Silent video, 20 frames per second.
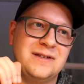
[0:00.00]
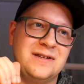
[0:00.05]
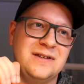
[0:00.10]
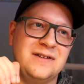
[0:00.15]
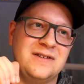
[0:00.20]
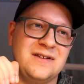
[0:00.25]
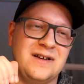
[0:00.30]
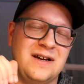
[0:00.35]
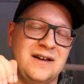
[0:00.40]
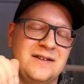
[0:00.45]

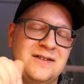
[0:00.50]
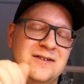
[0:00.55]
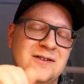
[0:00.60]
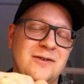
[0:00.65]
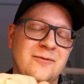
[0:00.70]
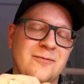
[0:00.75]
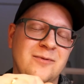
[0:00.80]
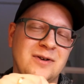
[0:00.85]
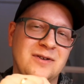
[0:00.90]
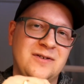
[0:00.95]
this
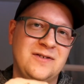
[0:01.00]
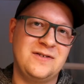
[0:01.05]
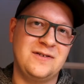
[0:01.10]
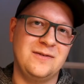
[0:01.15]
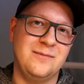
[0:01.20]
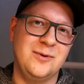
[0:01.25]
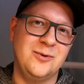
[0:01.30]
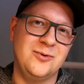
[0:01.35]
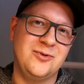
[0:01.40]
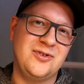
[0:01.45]
actually was
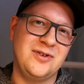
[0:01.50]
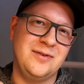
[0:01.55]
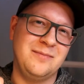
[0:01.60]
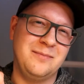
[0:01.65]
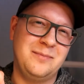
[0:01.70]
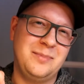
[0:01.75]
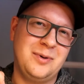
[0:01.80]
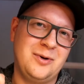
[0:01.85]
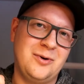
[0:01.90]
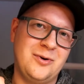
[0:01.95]
the most
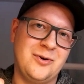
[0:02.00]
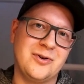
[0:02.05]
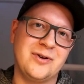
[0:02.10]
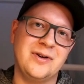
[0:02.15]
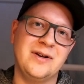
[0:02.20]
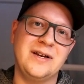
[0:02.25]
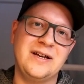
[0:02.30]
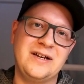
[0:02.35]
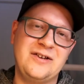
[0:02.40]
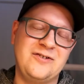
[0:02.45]

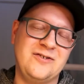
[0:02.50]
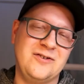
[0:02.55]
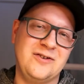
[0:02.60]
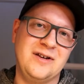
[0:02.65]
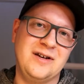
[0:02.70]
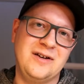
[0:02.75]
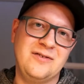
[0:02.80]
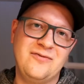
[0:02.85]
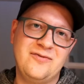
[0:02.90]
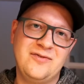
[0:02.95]
important
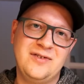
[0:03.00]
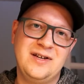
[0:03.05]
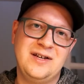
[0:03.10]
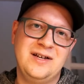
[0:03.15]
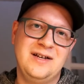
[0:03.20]
lesson I've